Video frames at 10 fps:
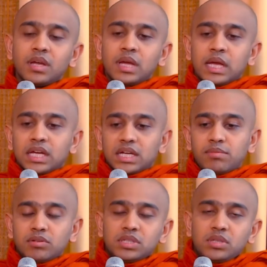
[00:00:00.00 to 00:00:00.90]

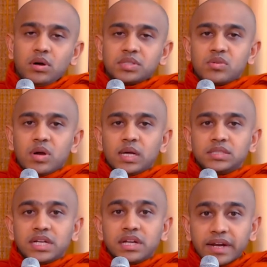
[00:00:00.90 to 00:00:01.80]
about the thoughts you are
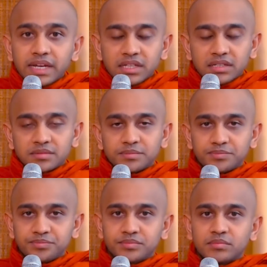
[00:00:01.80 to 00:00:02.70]
generating.
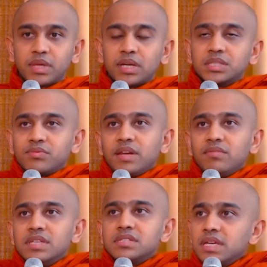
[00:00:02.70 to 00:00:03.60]
Because when we
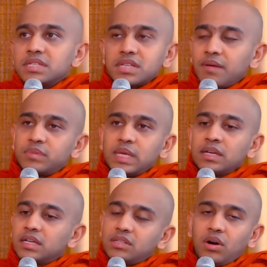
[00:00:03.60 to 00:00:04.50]
see something,
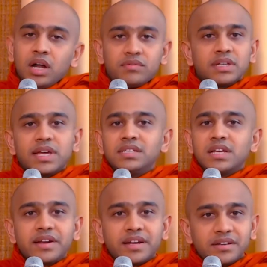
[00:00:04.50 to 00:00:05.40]
a thought will get
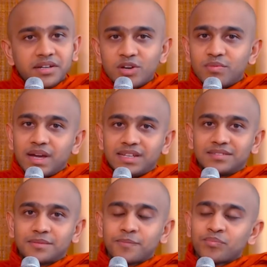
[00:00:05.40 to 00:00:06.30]
generated in your mind.
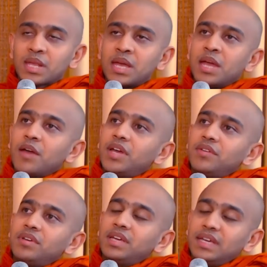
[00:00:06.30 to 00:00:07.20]
When
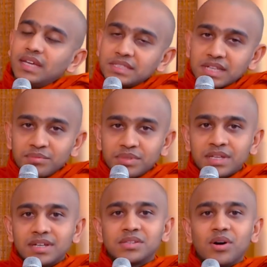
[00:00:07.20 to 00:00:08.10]
we hear something,
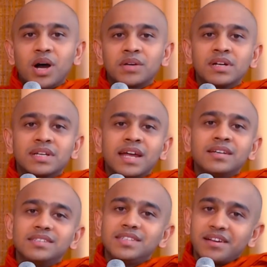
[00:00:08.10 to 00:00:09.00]
a thought will
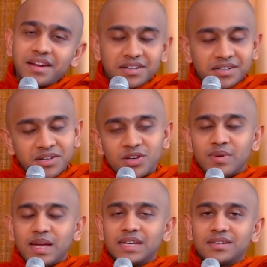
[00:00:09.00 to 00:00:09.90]
get generated in your
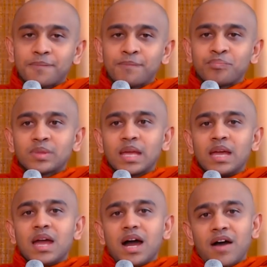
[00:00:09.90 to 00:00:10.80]
mind.
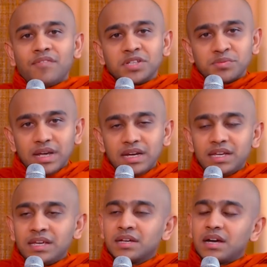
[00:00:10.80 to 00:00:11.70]
After
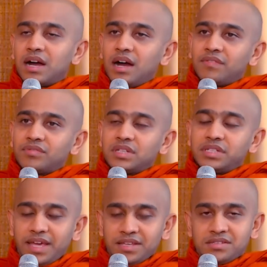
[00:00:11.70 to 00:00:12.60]
smelling, after
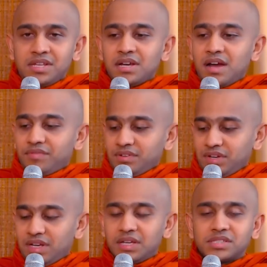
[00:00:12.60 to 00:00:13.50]
tasting, after
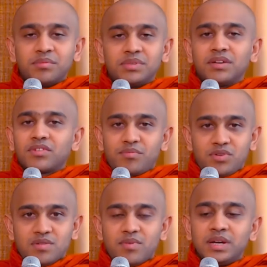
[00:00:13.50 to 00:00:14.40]
feeling something from your
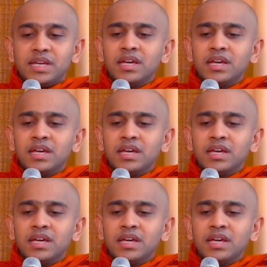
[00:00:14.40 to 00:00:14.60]
body,